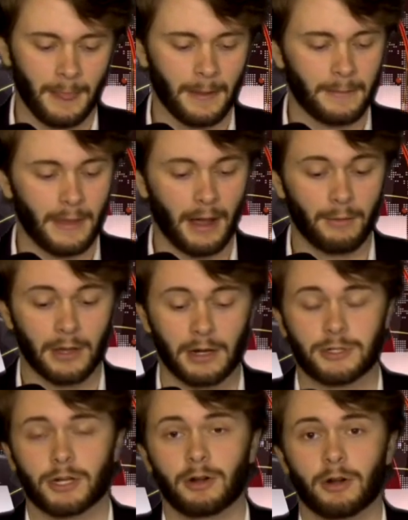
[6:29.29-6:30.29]
Now we're going to
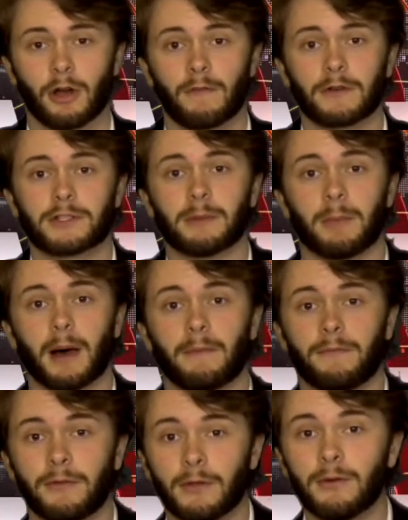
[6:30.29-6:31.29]
turn it over to Bob
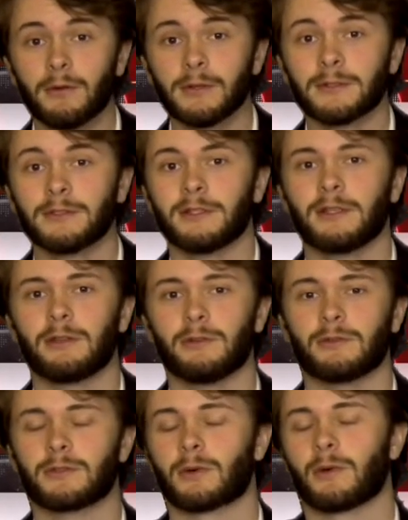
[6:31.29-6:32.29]
Fu,
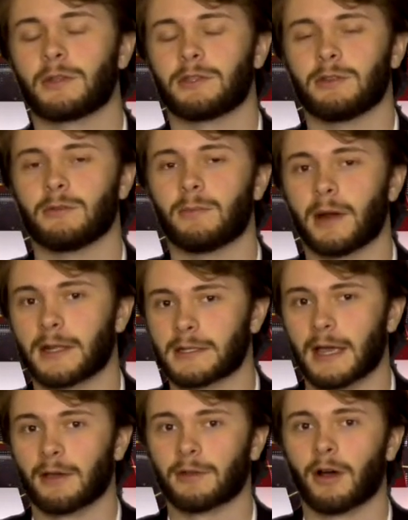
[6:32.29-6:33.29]
who's going to break
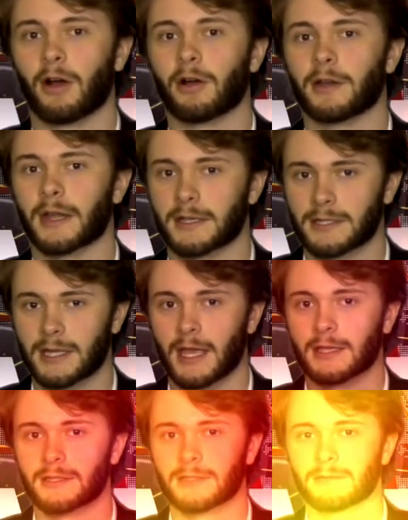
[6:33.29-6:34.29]
down our next case.